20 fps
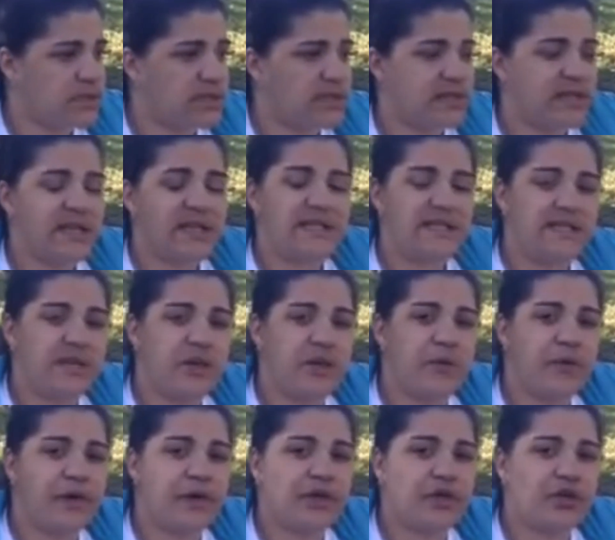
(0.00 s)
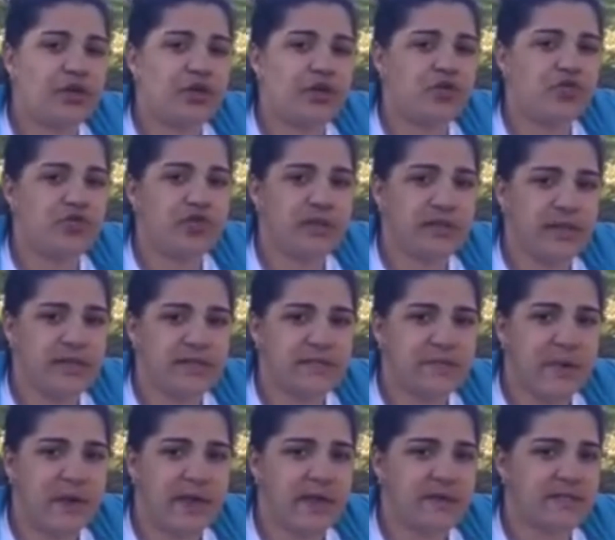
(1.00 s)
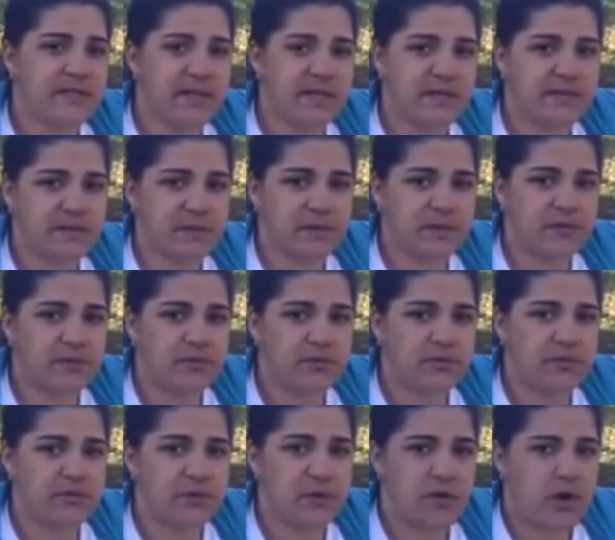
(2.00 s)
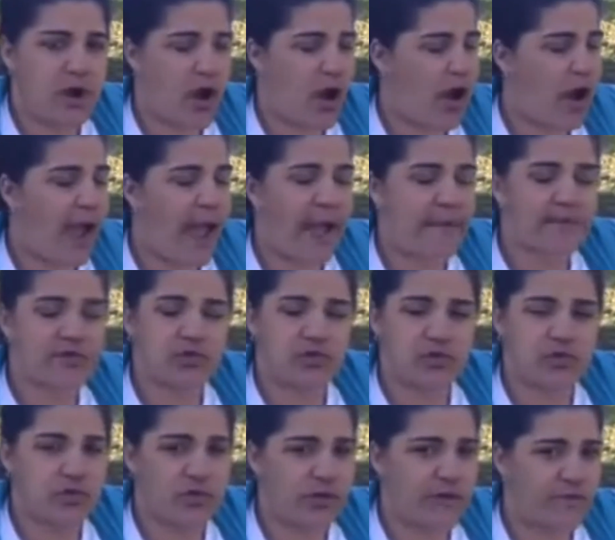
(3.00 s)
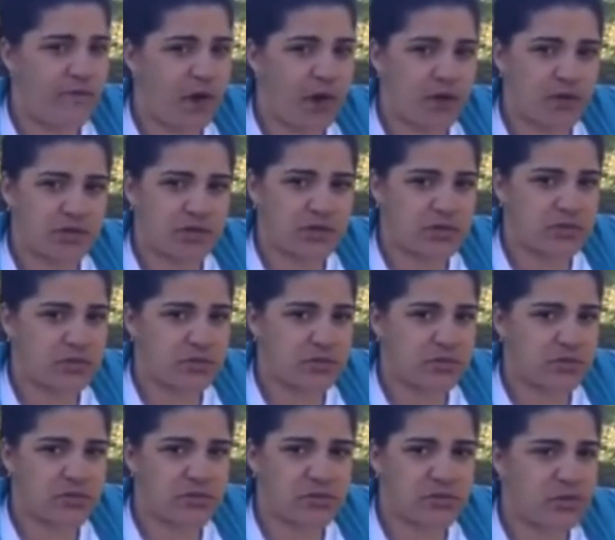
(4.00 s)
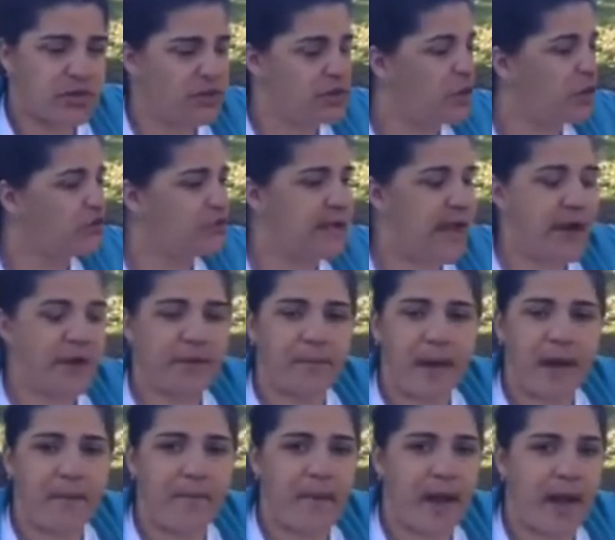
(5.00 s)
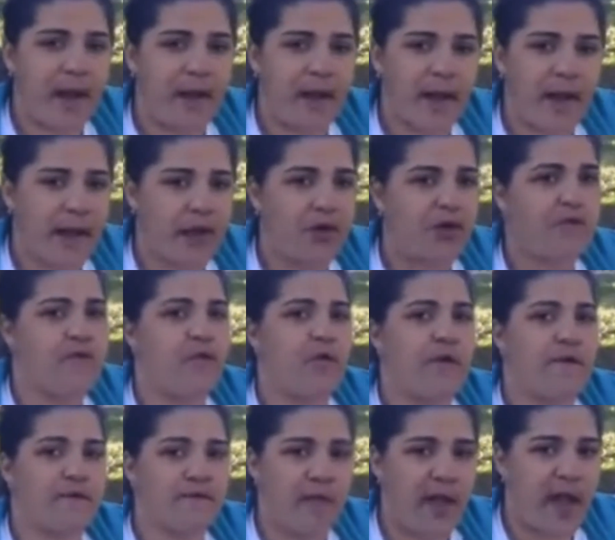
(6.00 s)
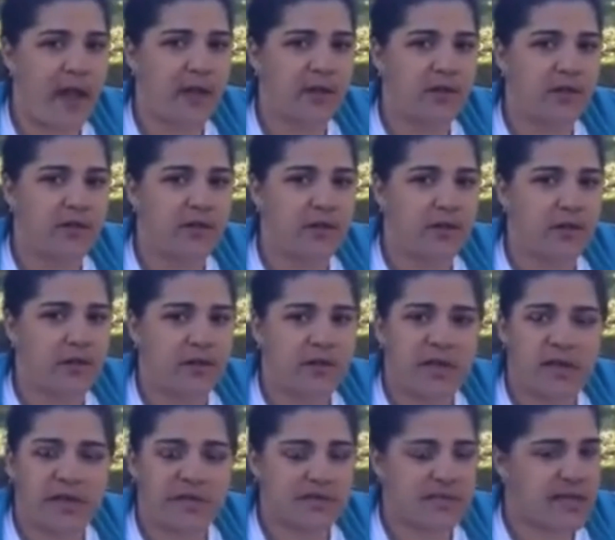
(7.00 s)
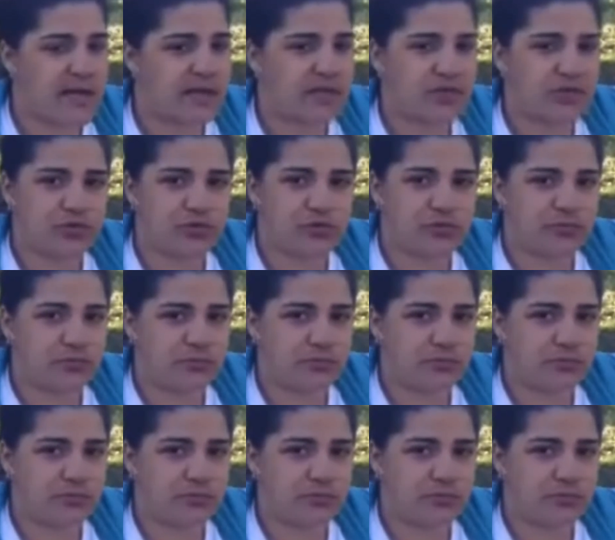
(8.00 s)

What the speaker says: The things that are being accused against my ex-husband are absolutely false. With no doubt in my mind, I know for a fact that it's not true.